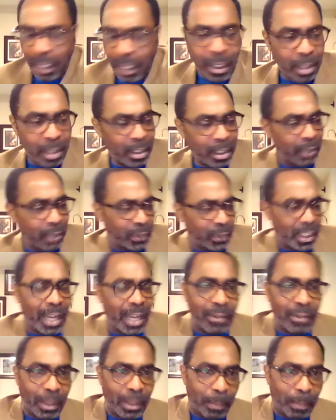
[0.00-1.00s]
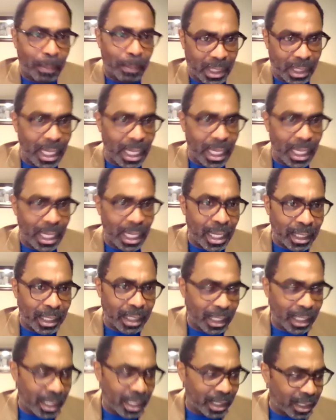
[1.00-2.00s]
if 70%
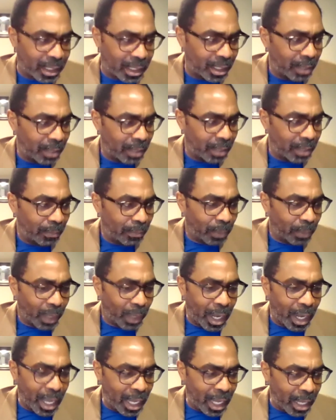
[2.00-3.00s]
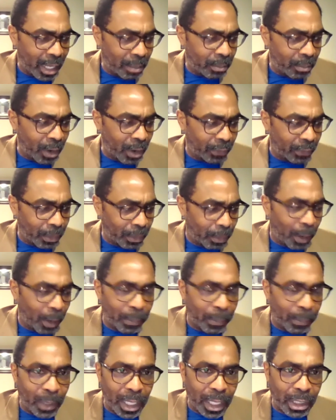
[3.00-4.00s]
is of the
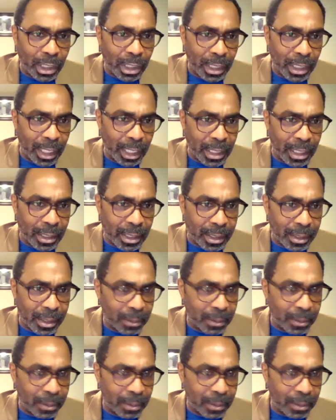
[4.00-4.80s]
population is